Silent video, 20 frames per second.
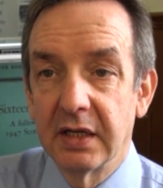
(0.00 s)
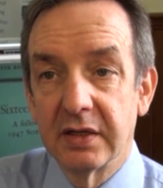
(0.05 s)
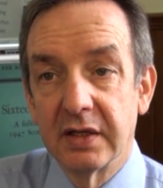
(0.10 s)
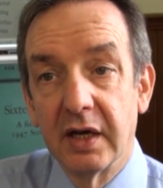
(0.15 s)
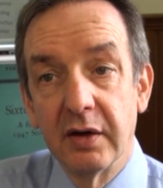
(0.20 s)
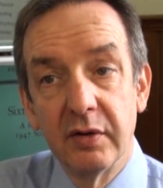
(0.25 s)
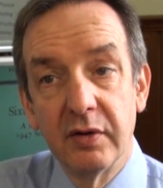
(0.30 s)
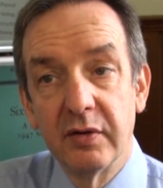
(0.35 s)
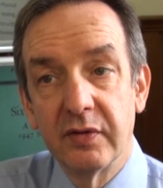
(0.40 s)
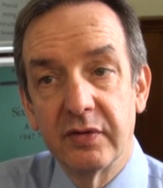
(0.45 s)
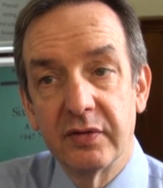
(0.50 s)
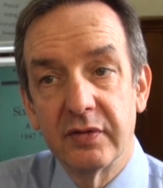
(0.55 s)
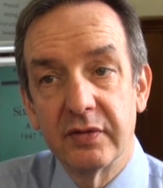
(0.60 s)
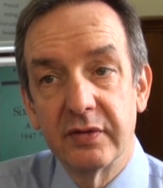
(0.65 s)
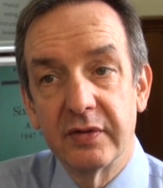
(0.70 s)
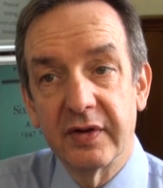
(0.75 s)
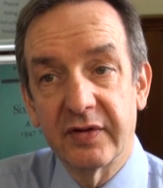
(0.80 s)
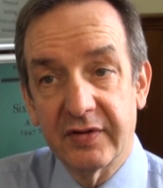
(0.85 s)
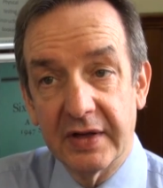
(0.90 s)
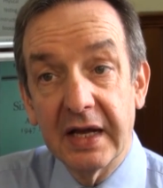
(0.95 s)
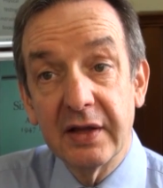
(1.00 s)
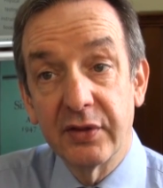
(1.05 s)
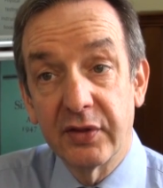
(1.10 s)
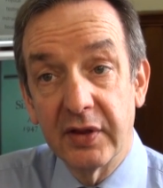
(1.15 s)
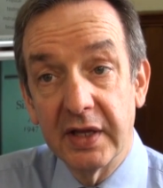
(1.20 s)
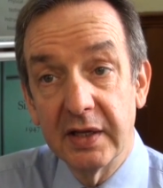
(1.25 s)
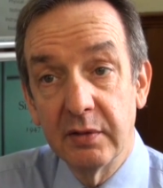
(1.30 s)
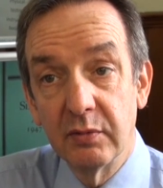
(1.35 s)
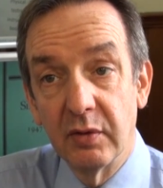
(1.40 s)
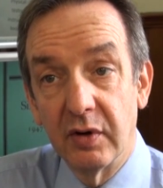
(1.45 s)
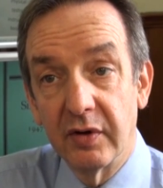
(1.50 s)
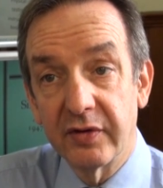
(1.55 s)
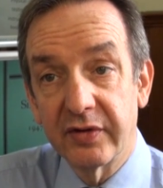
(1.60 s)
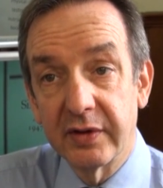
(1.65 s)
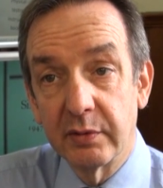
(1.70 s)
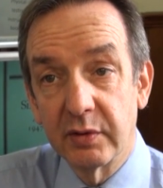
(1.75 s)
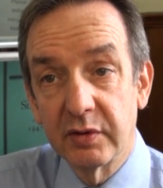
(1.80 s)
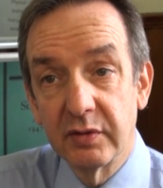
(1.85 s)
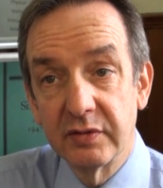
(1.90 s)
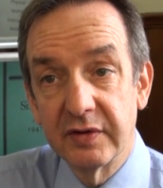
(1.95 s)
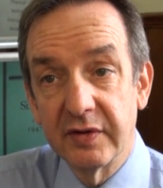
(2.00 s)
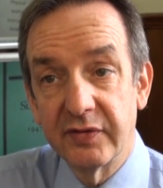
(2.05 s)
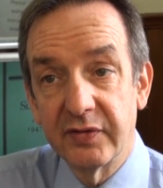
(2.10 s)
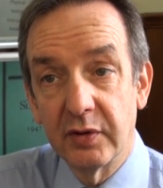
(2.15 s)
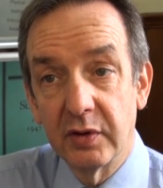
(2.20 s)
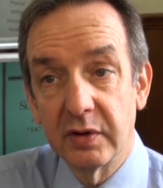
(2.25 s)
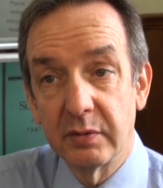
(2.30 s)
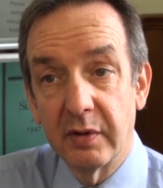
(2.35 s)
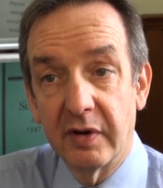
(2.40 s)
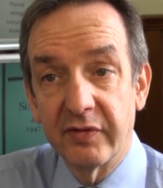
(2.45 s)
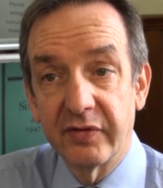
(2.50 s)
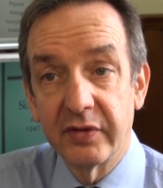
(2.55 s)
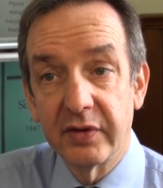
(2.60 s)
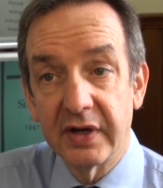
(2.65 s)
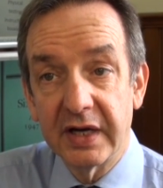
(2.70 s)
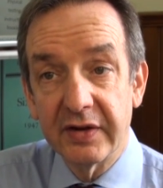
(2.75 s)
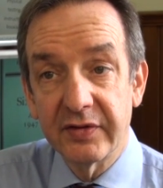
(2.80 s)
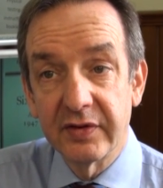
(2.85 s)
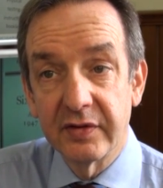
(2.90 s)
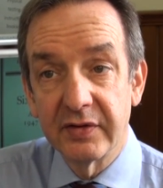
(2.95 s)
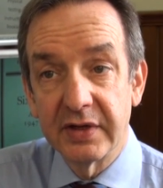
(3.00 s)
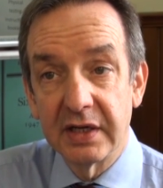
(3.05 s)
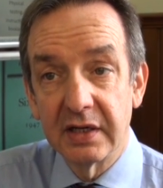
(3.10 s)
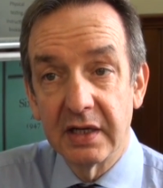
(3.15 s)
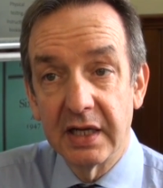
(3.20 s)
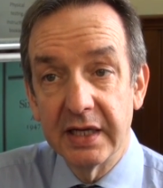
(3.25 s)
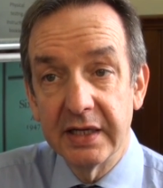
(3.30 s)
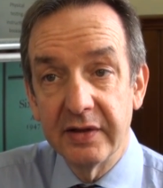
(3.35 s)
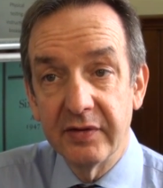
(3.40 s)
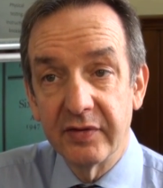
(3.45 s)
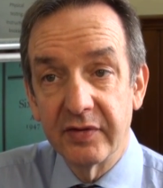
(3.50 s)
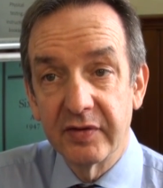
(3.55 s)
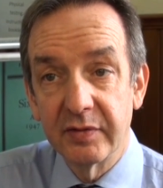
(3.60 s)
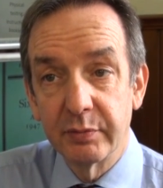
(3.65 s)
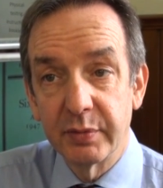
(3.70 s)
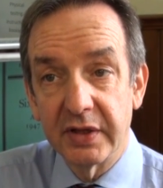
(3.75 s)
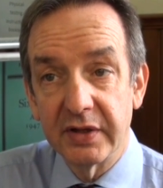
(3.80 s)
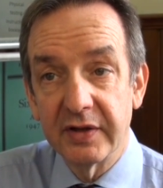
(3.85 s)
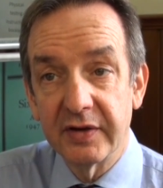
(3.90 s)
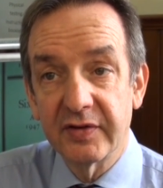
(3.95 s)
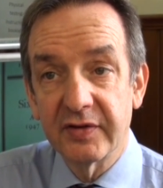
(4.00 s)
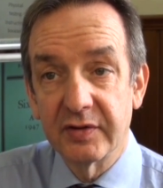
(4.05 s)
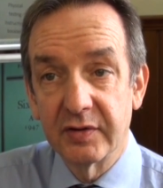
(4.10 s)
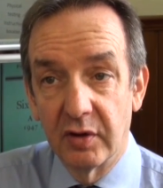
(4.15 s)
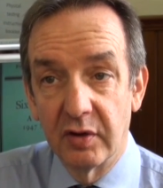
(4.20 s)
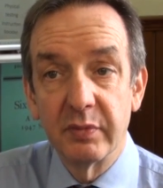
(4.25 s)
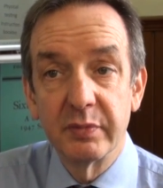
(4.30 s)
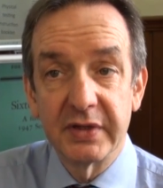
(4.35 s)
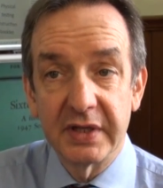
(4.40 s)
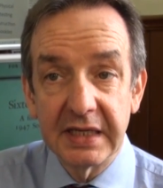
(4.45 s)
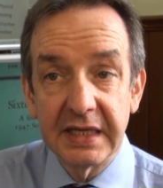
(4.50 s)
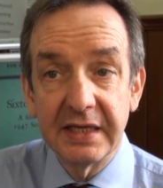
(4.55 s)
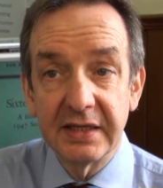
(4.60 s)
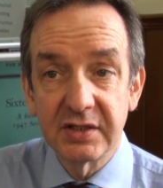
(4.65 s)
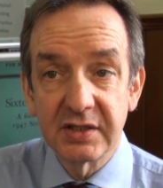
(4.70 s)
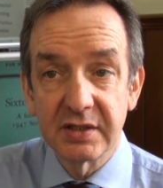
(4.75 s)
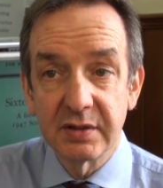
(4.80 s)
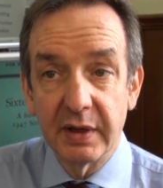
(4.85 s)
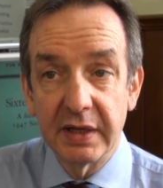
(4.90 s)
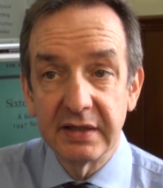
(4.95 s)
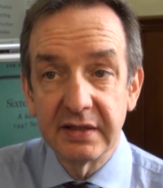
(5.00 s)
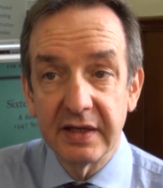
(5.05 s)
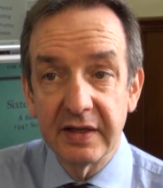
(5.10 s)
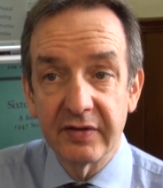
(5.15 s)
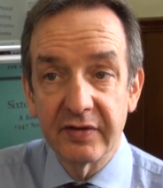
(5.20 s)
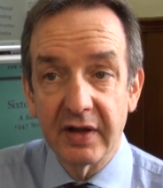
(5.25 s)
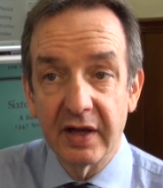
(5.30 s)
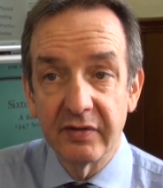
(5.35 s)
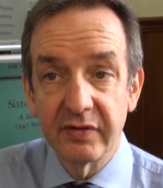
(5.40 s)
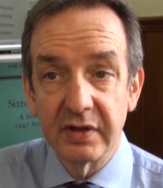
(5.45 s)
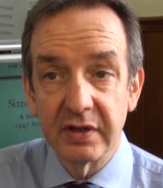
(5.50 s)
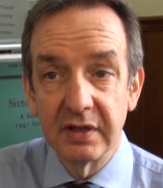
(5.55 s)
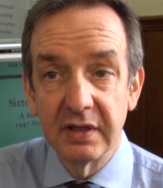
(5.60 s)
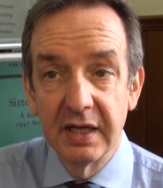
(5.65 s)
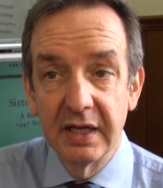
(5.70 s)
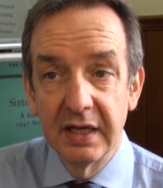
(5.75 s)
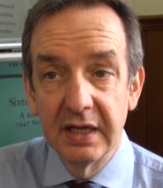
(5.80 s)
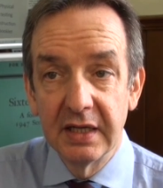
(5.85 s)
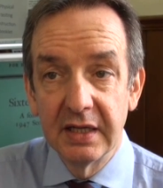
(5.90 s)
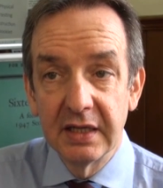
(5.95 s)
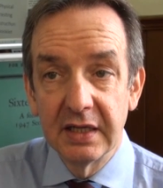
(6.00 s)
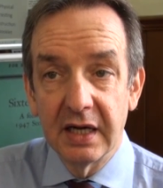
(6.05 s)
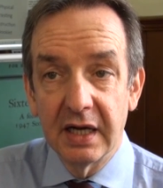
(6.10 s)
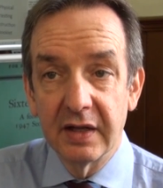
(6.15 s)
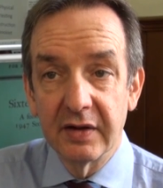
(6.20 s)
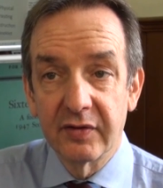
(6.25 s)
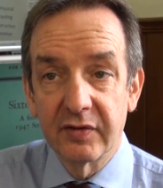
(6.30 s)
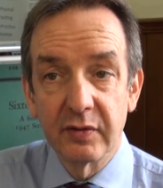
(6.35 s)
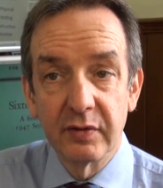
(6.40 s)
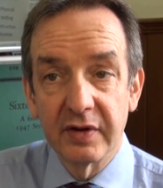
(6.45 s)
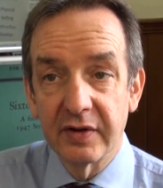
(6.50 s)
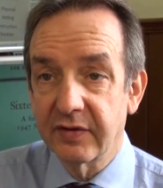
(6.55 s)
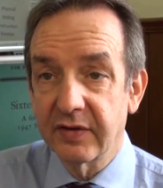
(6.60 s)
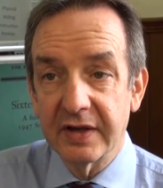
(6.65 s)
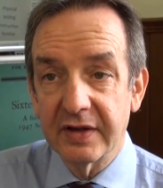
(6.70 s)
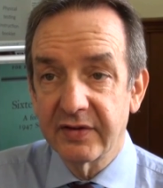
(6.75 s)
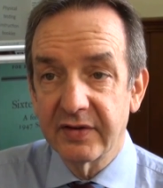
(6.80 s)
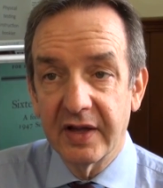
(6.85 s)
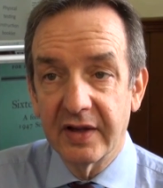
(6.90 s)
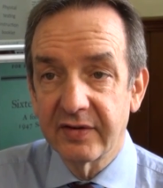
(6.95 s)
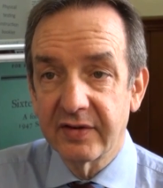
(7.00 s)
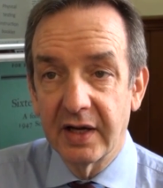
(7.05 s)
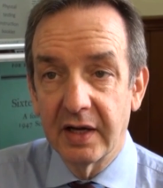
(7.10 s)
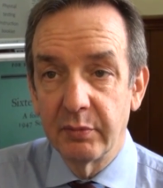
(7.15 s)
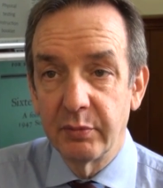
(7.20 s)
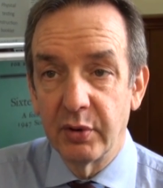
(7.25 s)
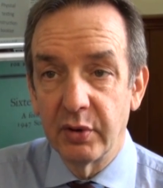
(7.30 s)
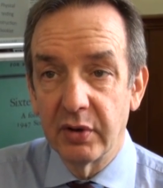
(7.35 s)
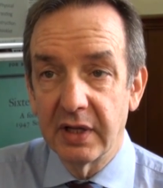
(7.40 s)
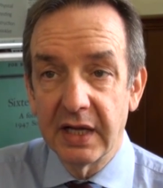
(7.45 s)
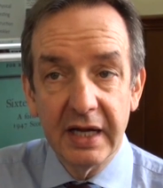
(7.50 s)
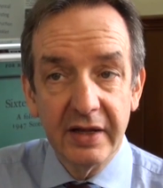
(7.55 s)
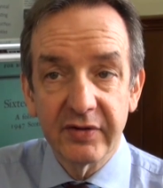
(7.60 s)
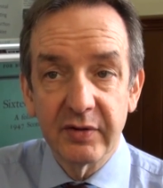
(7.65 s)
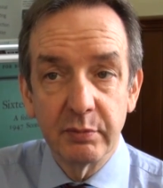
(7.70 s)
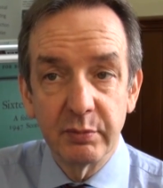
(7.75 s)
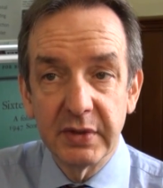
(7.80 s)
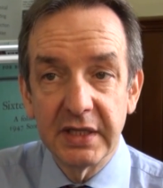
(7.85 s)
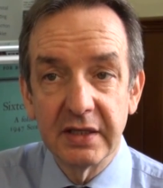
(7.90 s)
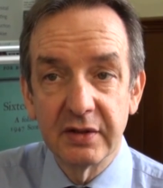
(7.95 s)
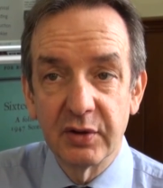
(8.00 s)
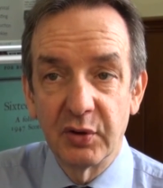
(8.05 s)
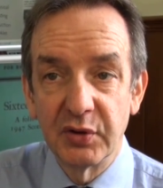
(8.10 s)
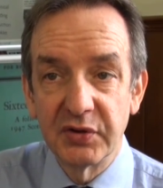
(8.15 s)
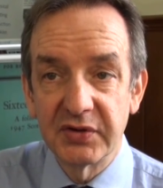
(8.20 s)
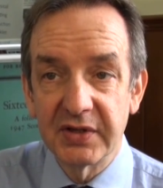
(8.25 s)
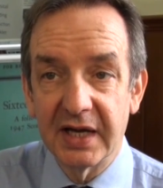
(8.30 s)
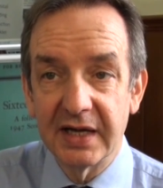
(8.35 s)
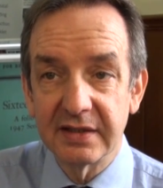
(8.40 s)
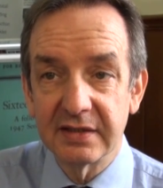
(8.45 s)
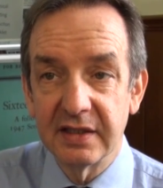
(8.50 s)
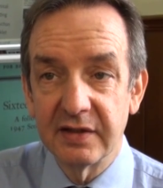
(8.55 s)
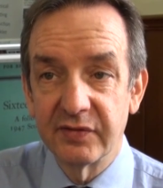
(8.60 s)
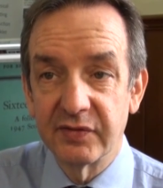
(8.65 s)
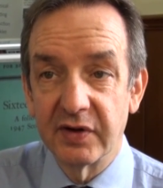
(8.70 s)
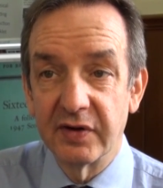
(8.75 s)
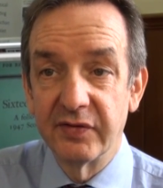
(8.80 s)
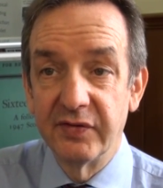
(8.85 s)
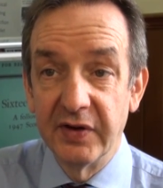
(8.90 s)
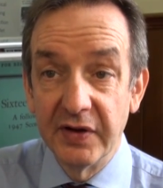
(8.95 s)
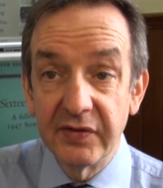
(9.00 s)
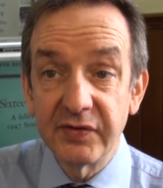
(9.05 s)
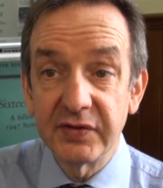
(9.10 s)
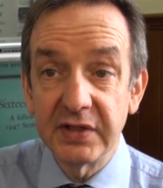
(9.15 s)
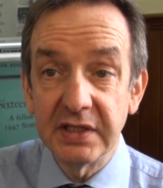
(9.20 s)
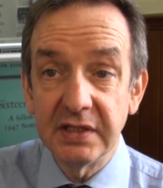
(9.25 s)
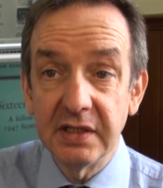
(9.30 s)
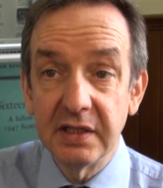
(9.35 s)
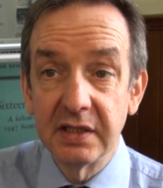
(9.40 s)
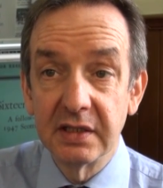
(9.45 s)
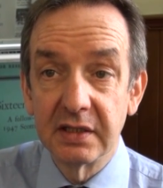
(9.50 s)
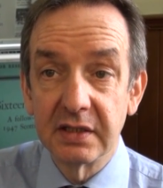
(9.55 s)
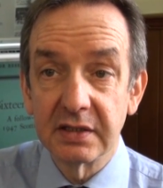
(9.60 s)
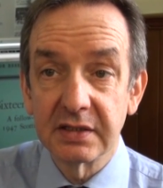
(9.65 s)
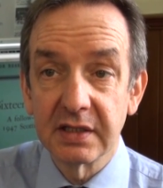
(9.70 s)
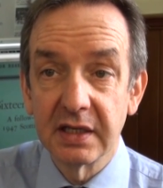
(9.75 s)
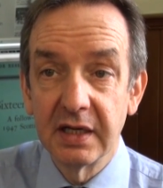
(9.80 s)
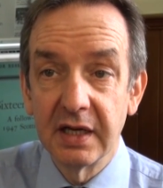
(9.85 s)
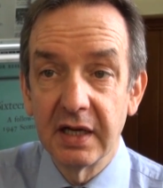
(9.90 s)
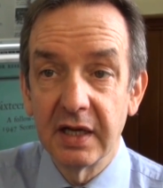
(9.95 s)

Now, the sad thing was they were going to follow them up for the rest of their lives, but they stopped at age 27. And so the 6-day sample hasn't been contacted for 50 years,